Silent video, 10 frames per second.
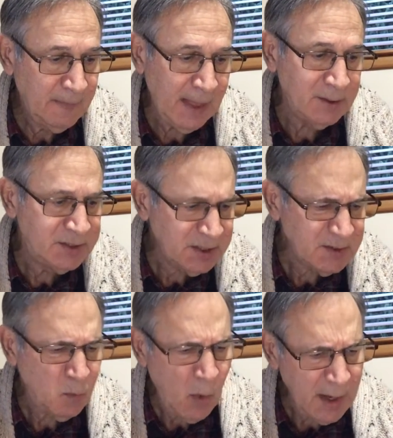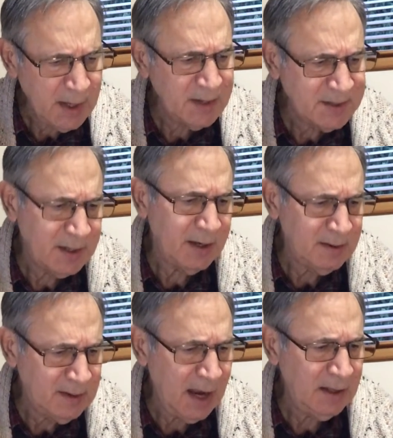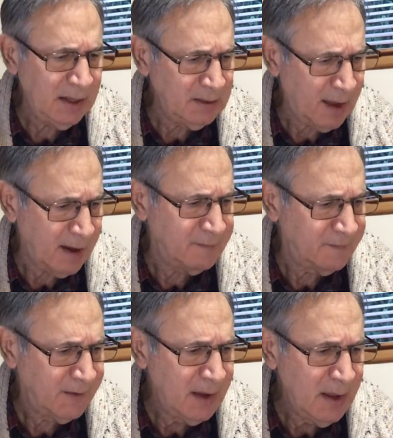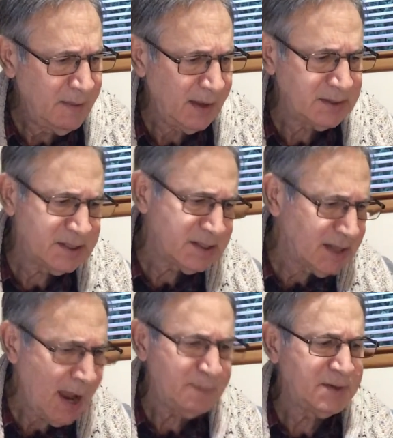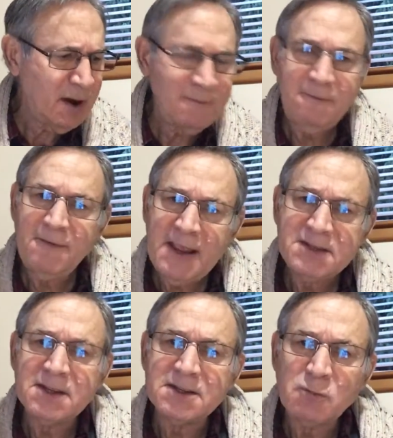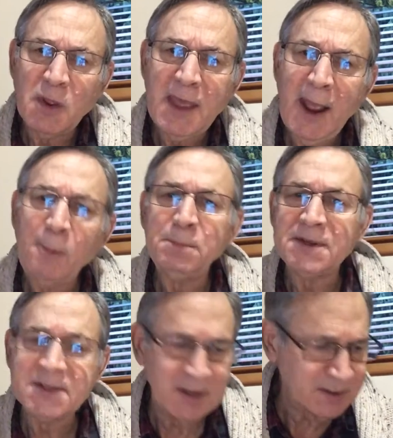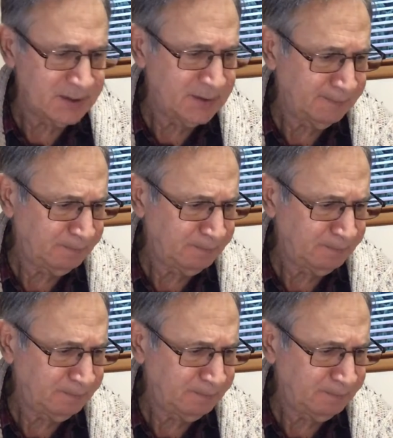And just what is it in daily life that slaps our faces with helplessness?